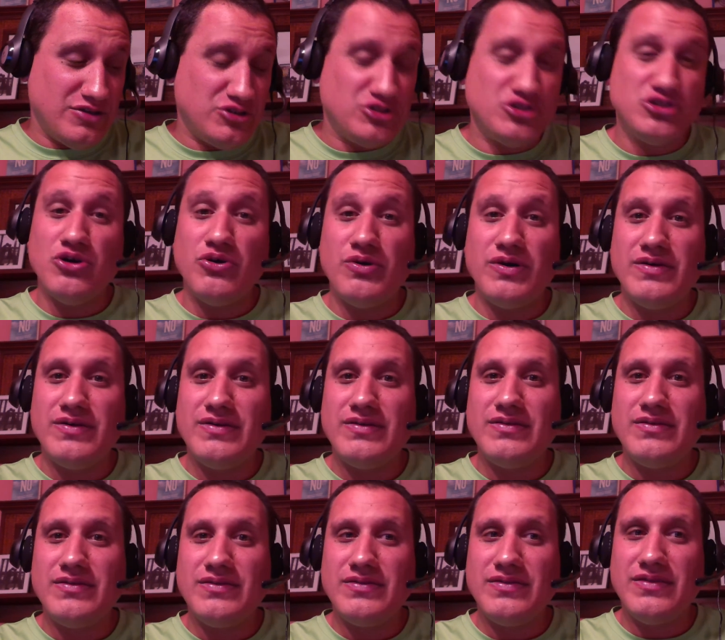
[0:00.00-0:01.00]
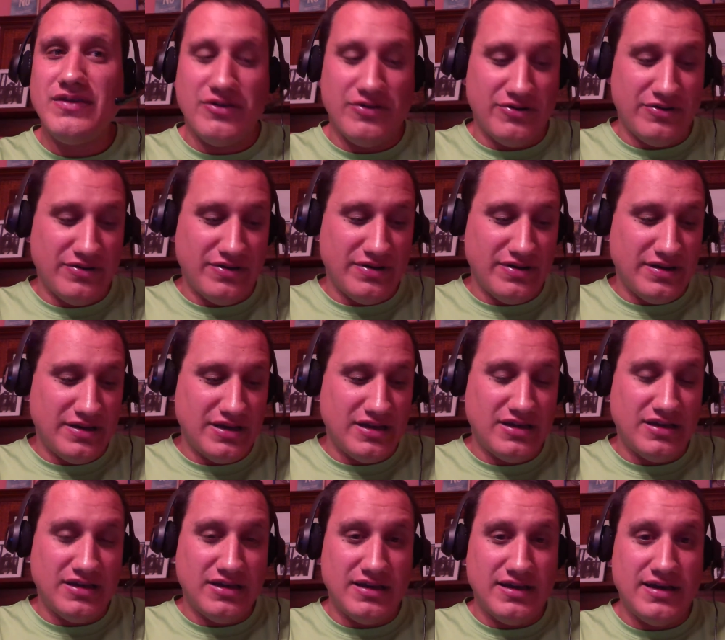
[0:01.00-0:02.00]
show they're
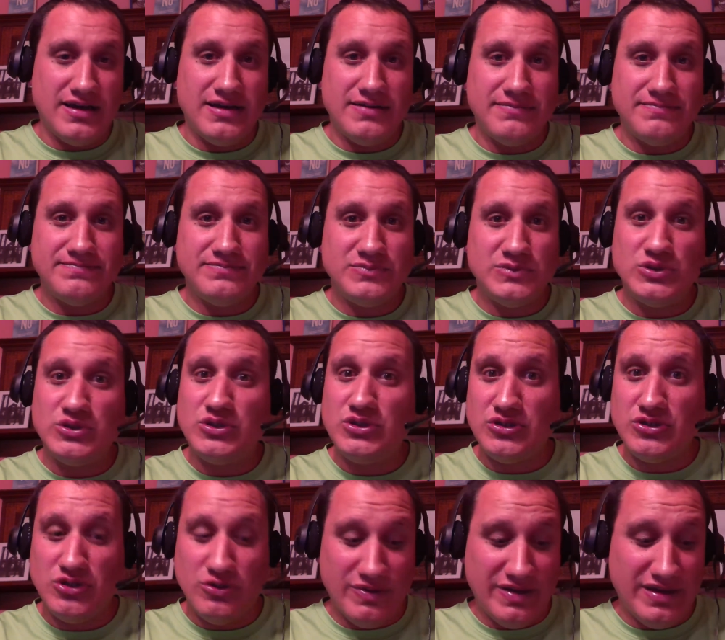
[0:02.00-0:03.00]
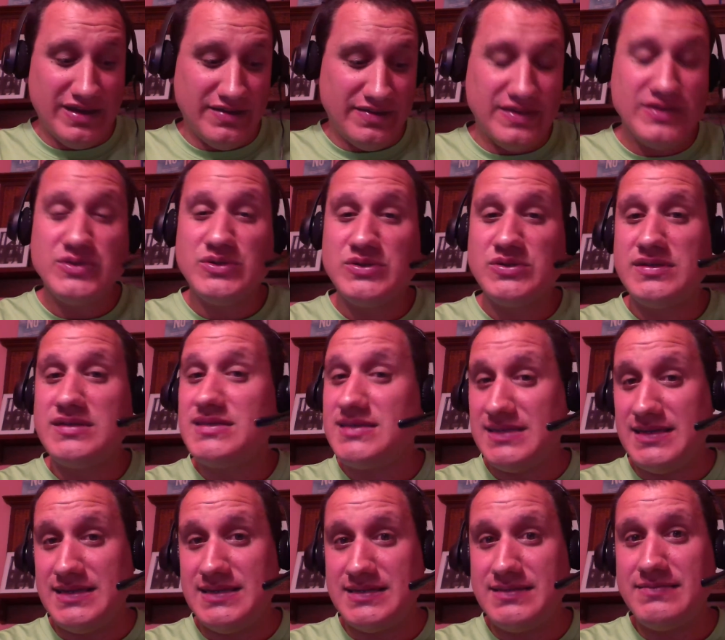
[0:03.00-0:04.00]
doing this
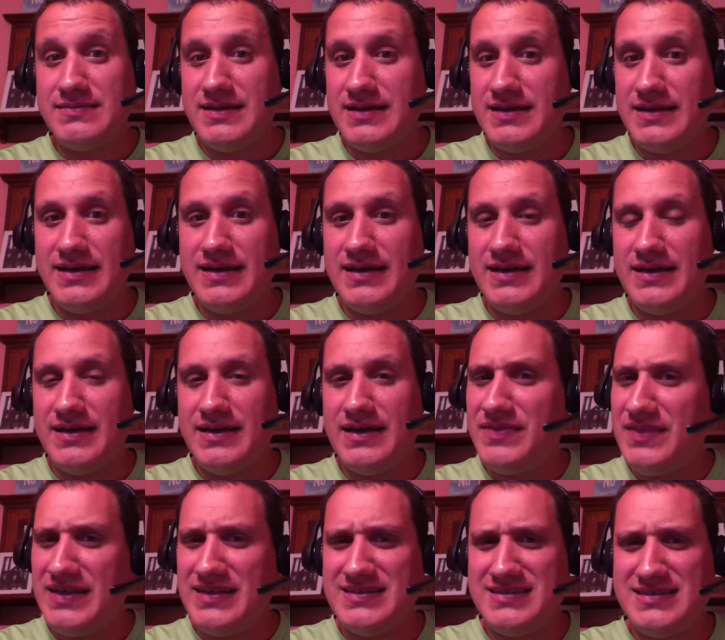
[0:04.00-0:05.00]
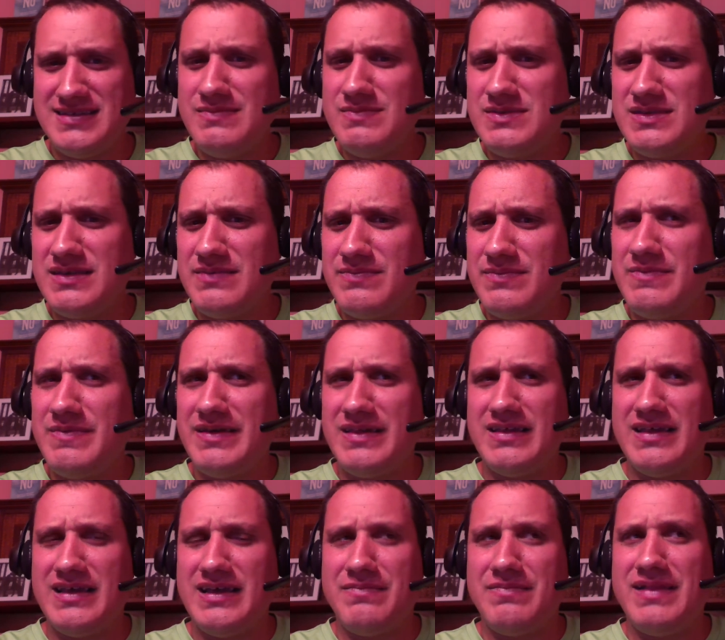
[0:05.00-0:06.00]
season, it seems to be
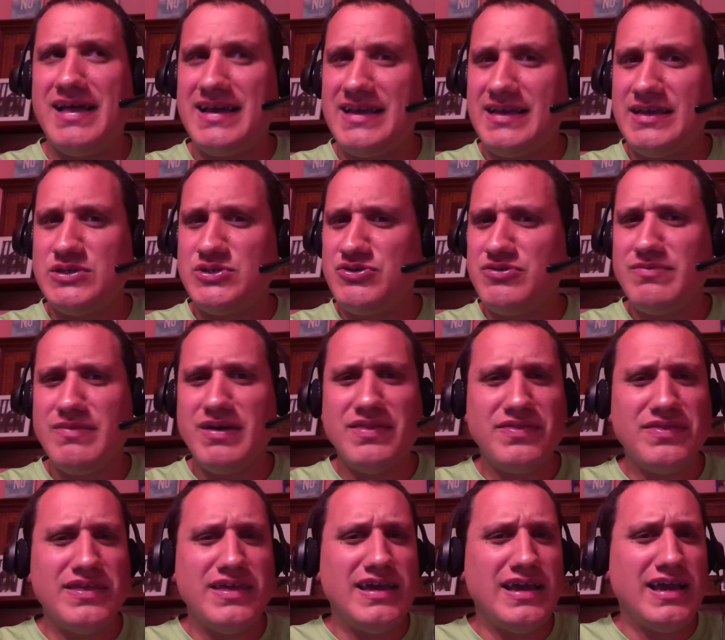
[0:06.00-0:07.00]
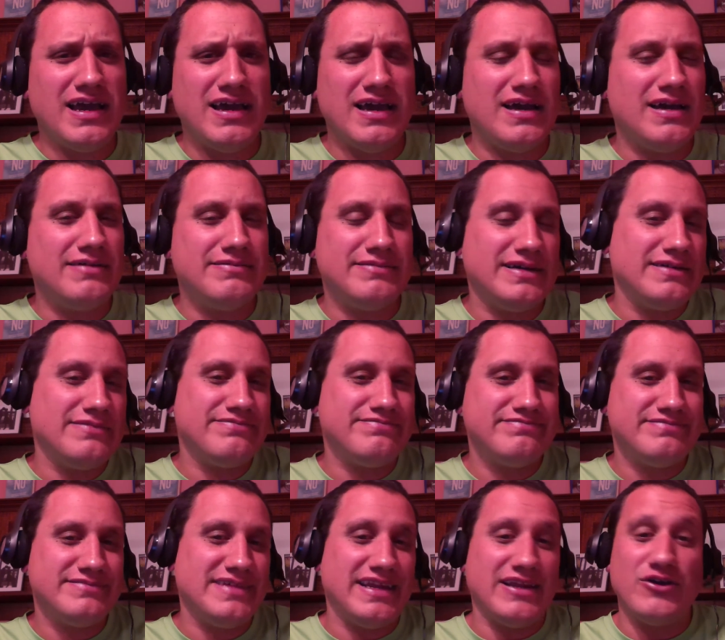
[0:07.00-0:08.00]
like a Black History Month thing. I
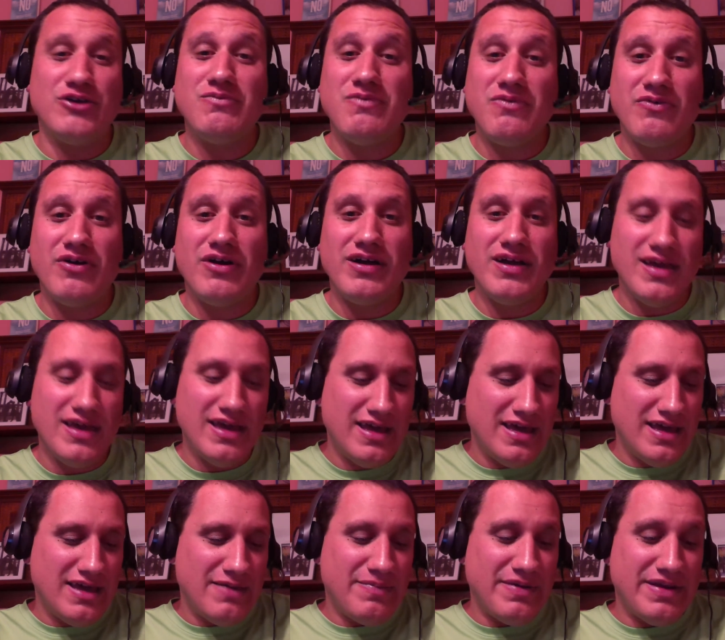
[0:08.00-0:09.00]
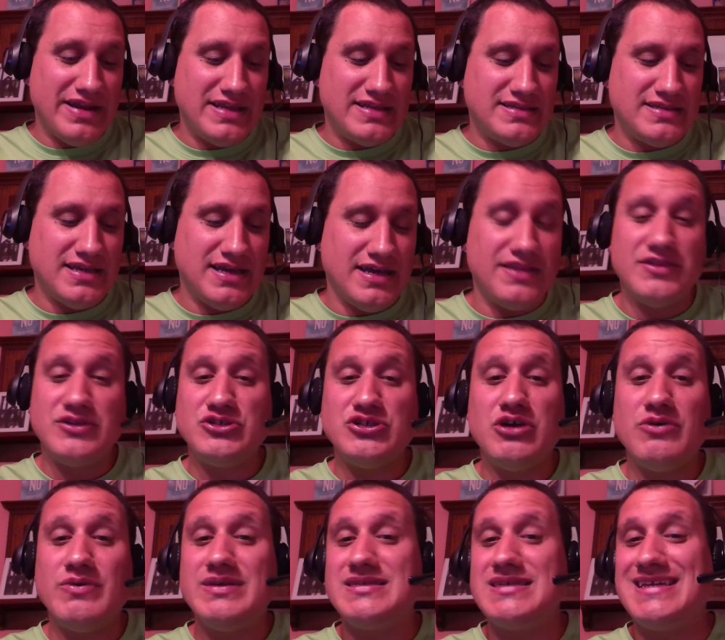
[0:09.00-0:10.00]
could be wrong, but it's the
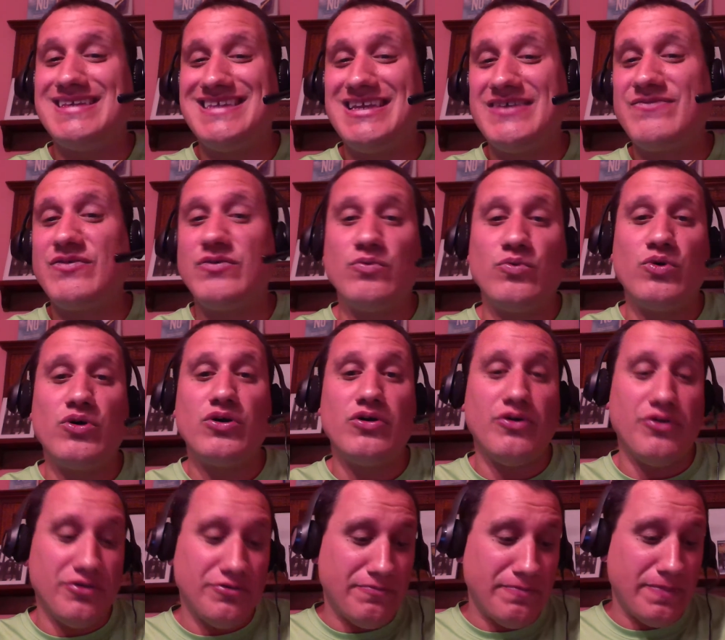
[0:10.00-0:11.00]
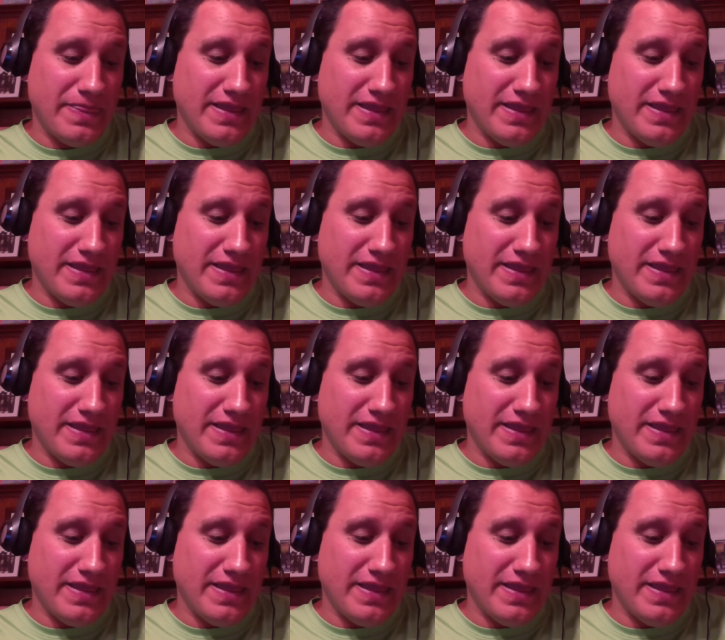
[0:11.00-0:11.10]
show is A Different World.